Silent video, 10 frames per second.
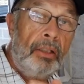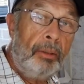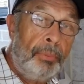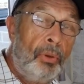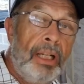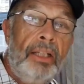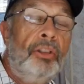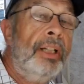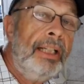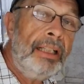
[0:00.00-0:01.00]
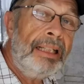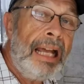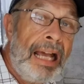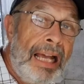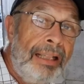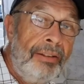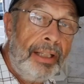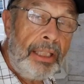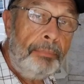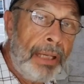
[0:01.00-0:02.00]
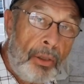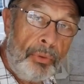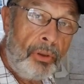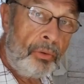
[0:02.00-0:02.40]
The Prolite trailer has a power